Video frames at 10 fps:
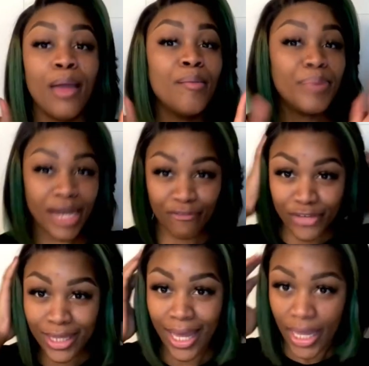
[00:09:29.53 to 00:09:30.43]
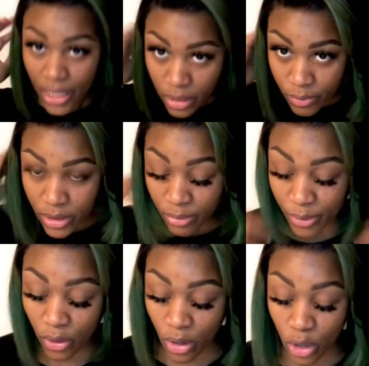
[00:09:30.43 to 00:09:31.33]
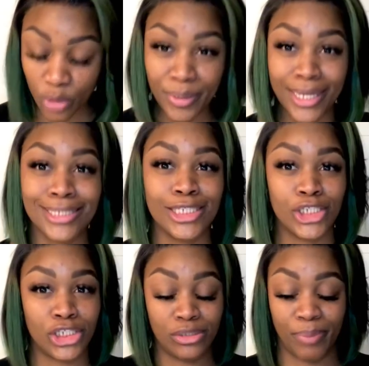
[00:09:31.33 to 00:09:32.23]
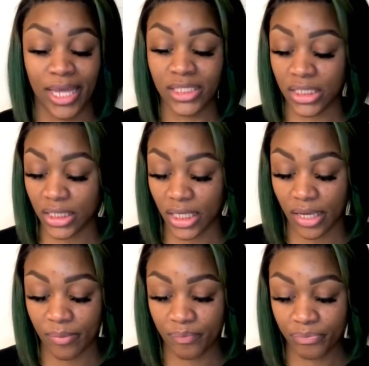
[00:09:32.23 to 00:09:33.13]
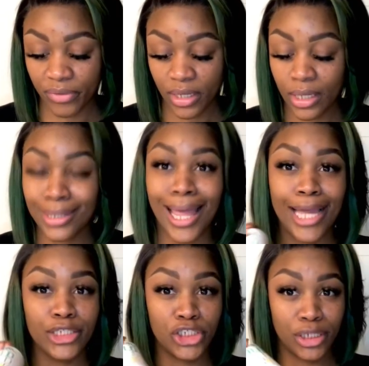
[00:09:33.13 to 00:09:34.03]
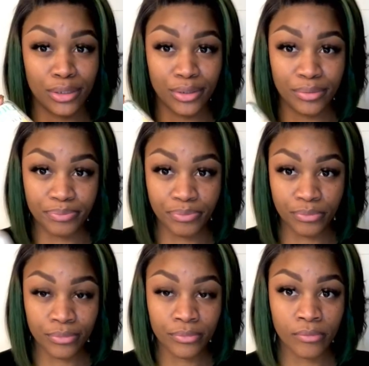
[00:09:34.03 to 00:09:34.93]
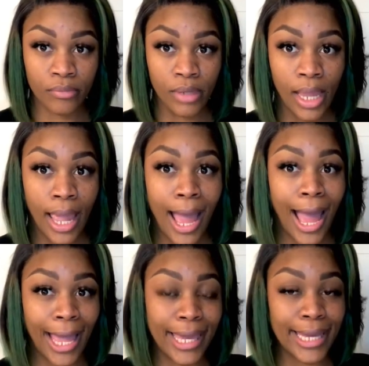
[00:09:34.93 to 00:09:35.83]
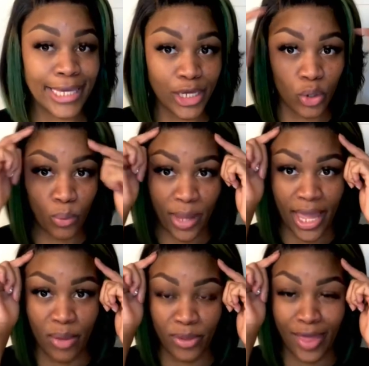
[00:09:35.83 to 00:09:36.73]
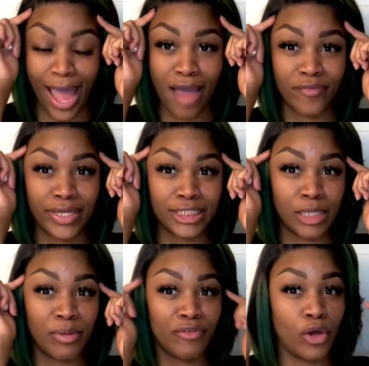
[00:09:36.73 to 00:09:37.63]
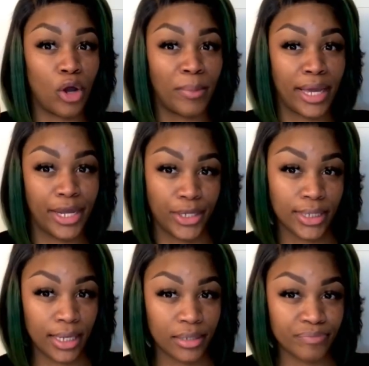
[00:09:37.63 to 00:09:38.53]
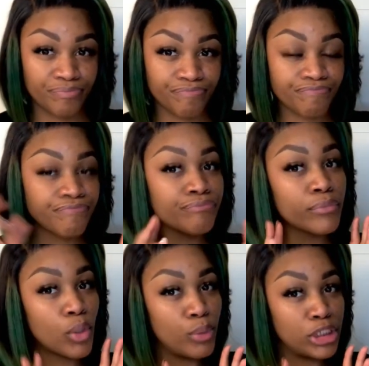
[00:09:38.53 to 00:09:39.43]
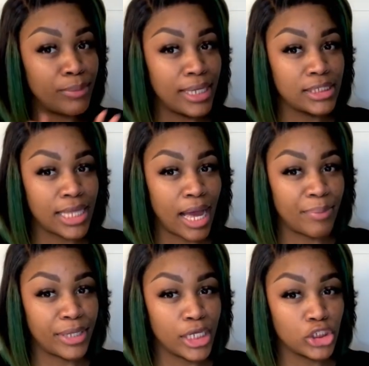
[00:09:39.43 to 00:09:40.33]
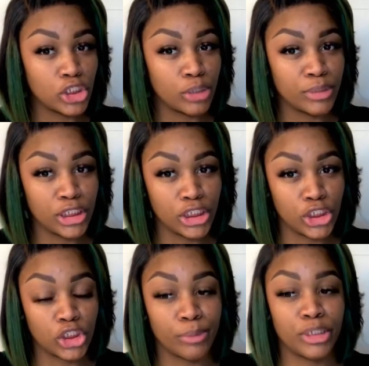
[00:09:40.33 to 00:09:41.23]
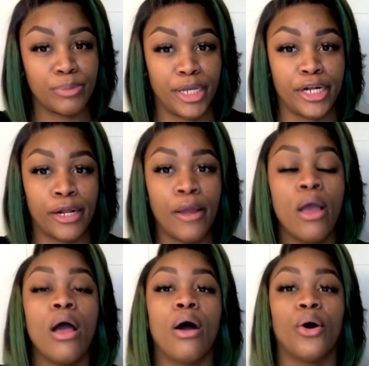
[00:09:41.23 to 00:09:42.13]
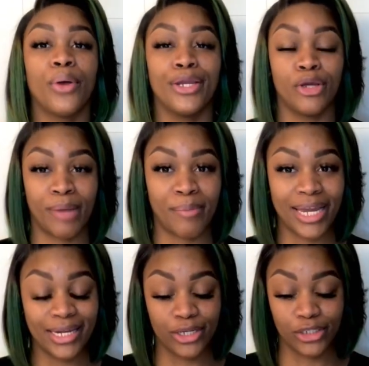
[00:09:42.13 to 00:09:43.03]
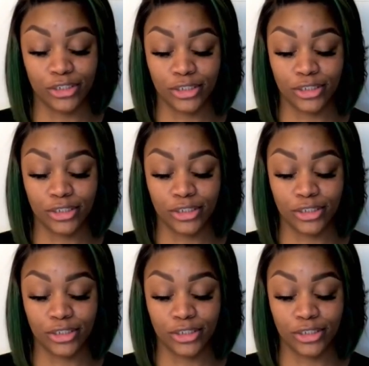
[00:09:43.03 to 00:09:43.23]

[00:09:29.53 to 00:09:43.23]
But I feel like with the bowl hold, because it's basically like gel, I can get away with having some of it on my hairline, which makes the application so much easier, so much better. Oh, and don't mind my nails.